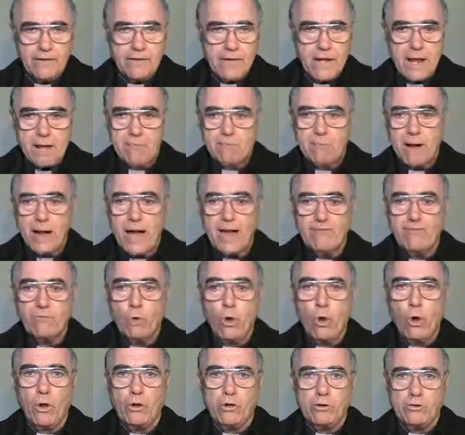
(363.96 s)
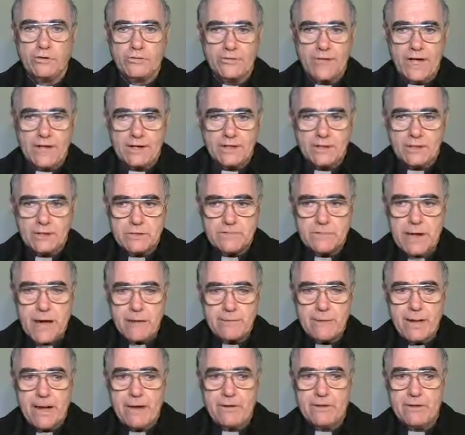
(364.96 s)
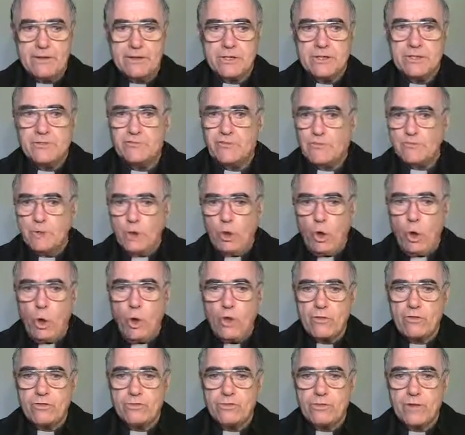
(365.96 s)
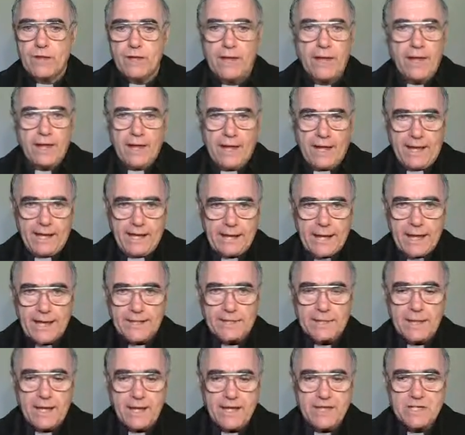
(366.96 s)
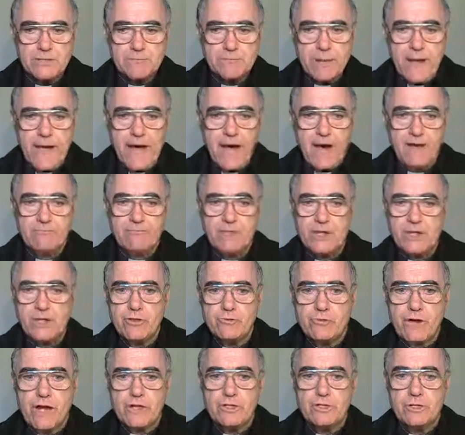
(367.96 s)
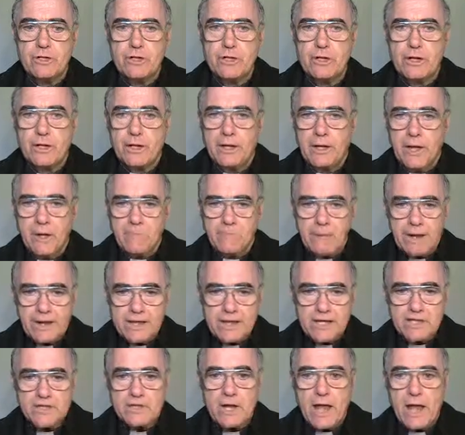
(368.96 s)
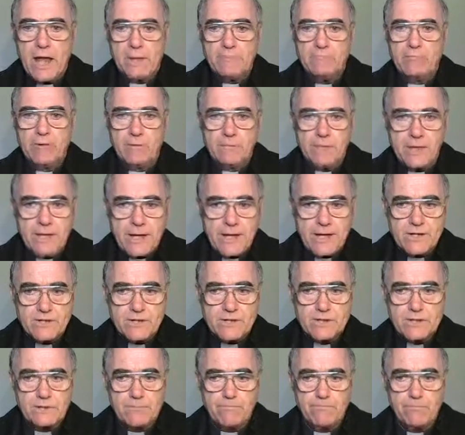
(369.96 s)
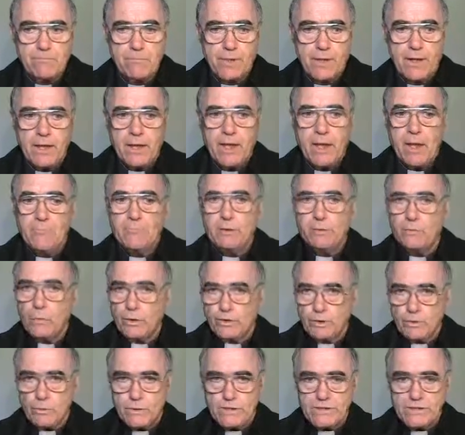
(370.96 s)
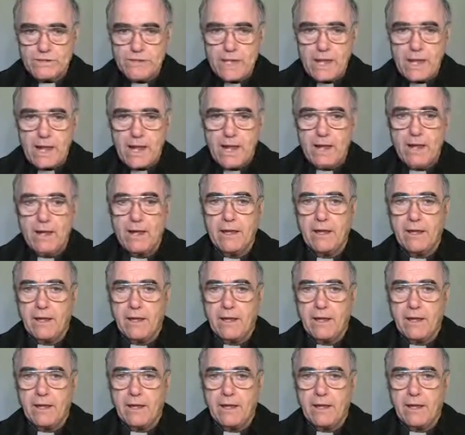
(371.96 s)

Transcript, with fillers: The empire falls under the barbarians from the north, and later is powerfully threatened by Islam from the east but what do we see?